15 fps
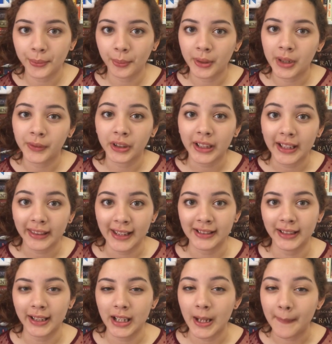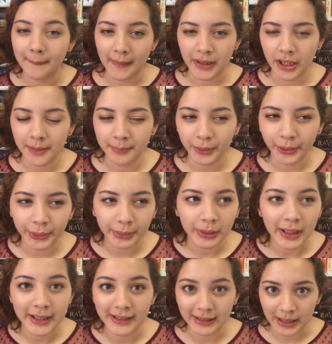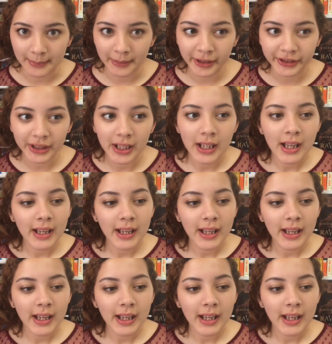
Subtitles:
whenever he thinks that he offended Blue in his emails.